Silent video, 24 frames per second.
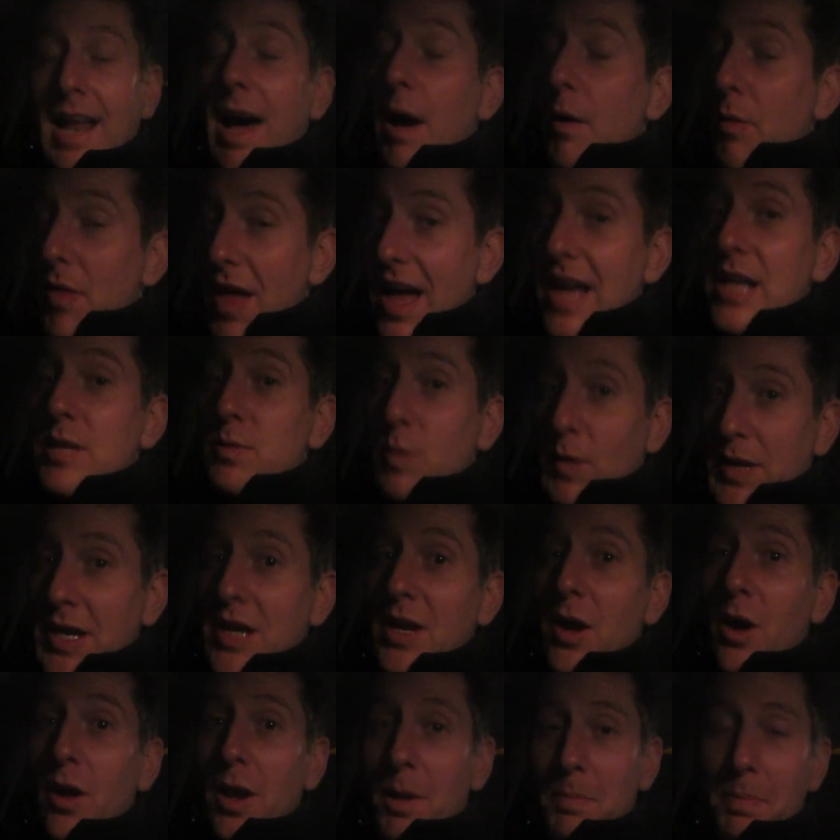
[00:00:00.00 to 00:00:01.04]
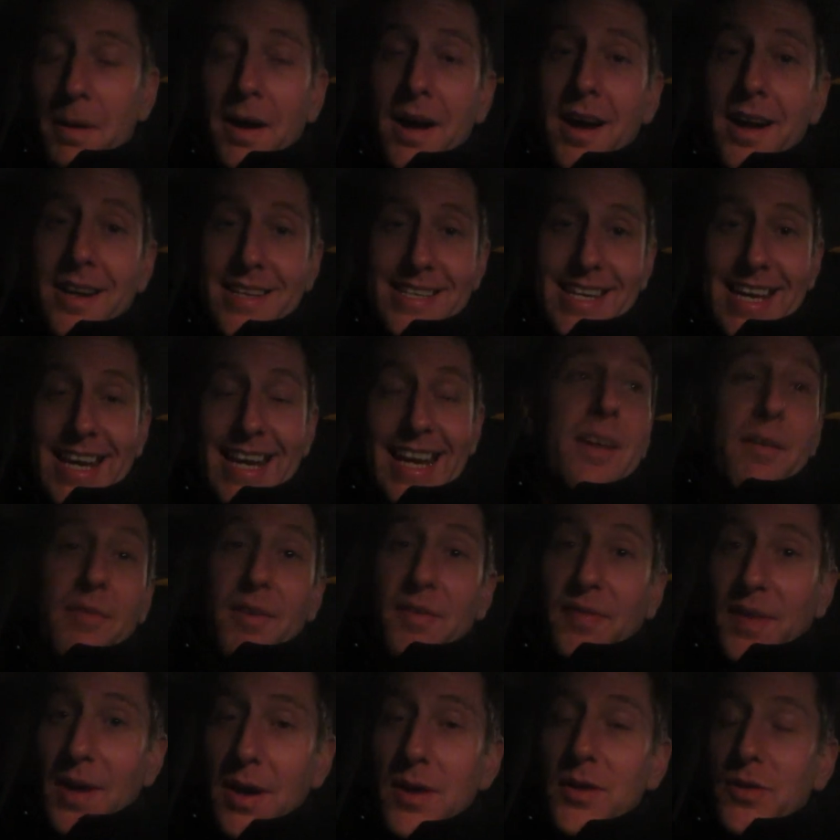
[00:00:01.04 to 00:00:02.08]
Now that's what you call a party. You
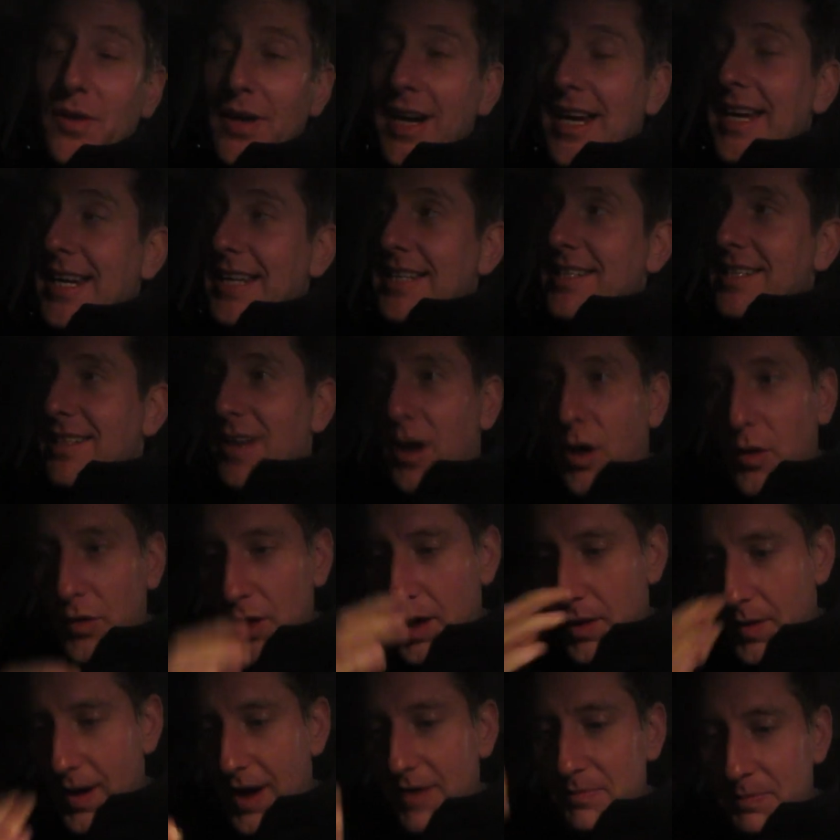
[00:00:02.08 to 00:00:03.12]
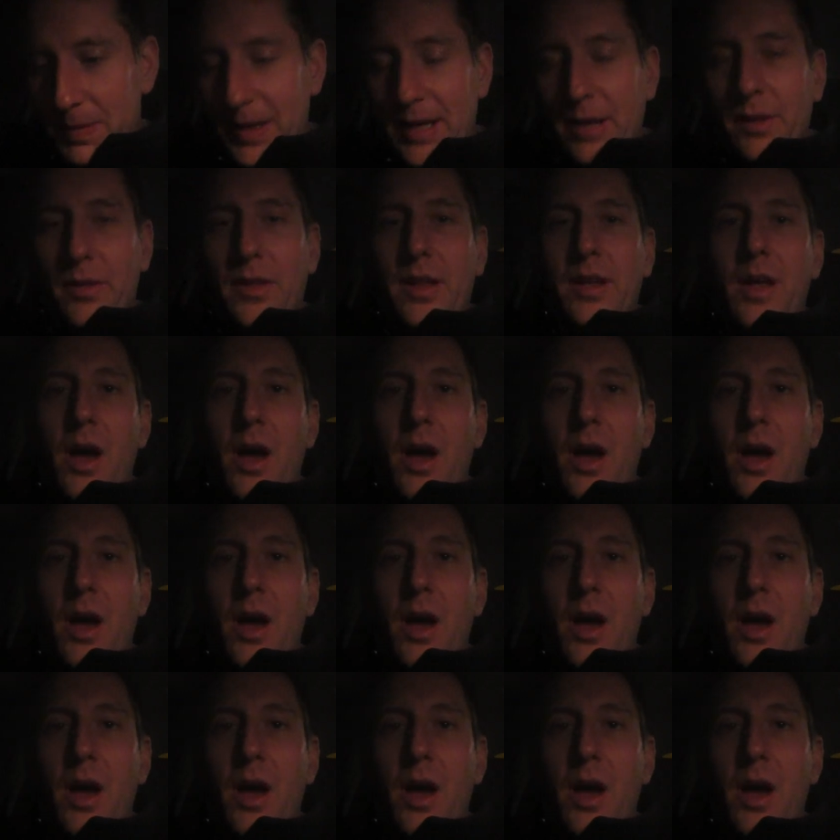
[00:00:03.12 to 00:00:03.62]
have a few drinks, although I've been on the